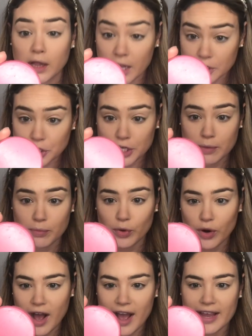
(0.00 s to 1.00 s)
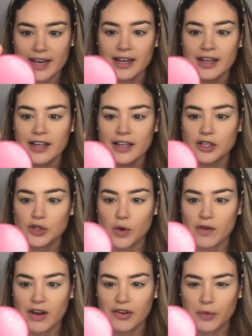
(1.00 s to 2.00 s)
Blushing Bride
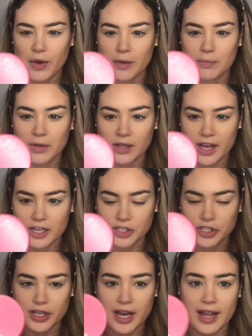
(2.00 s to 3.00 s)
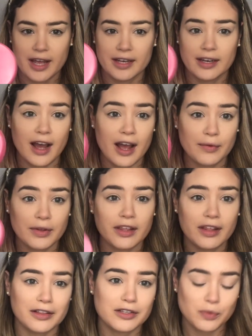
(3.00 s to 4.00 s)
12-Hour Wear Blush. And I really
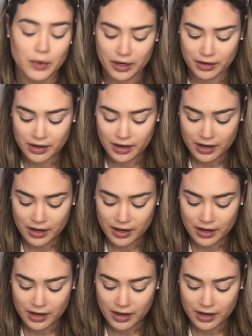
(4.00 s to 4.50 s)
like this one.